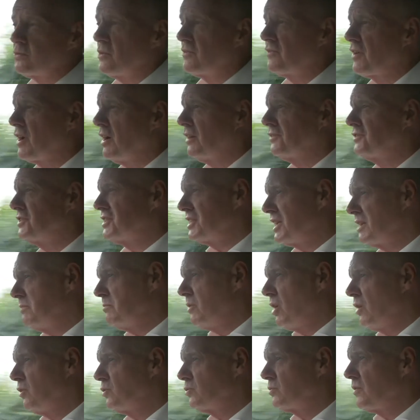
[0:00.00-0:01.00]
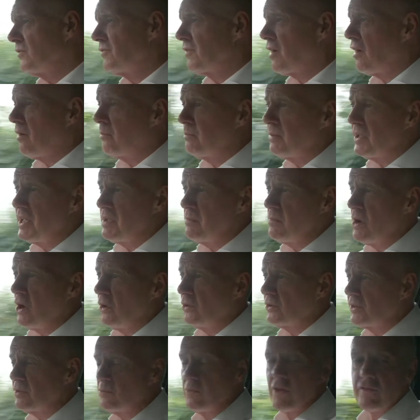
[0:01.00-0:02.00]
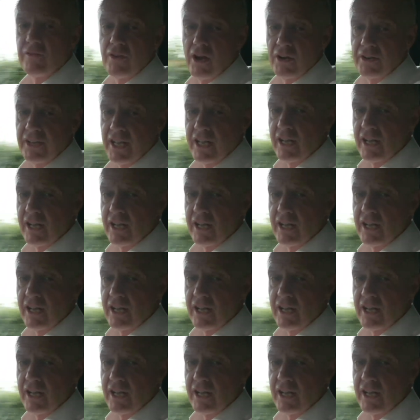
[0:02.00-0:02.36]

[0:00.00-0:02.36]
We've got D mode, we've got B mode, and we've got